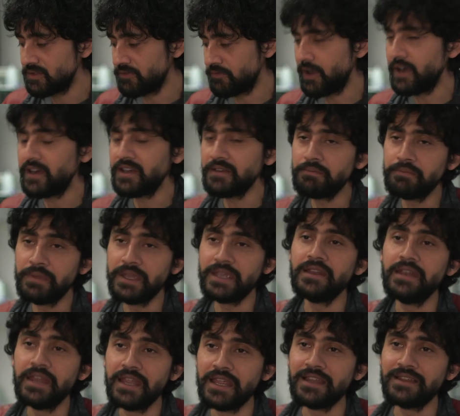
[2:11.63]
the very
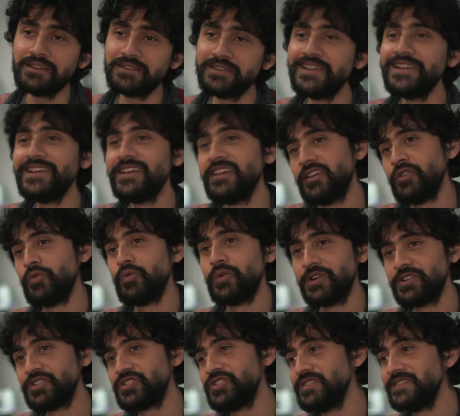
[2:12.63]
beginning
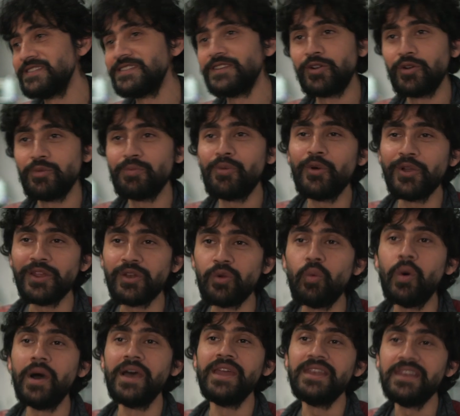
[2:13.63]
version
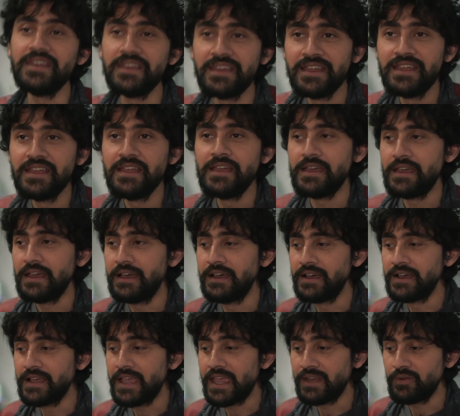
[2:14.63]
0.1.
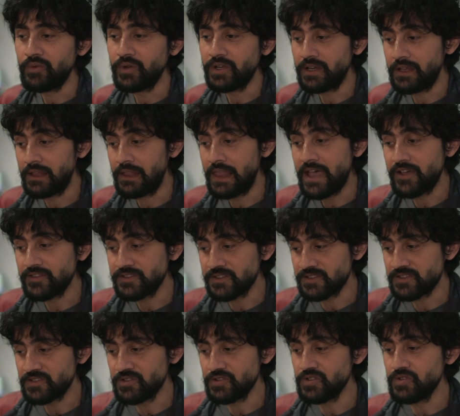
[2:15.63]
Uh, and what it allows
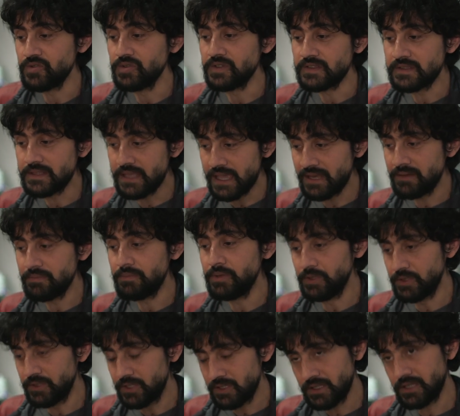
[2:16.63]
us to do is then
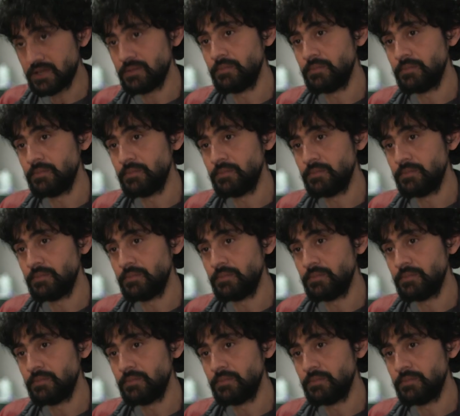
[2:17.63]
build on the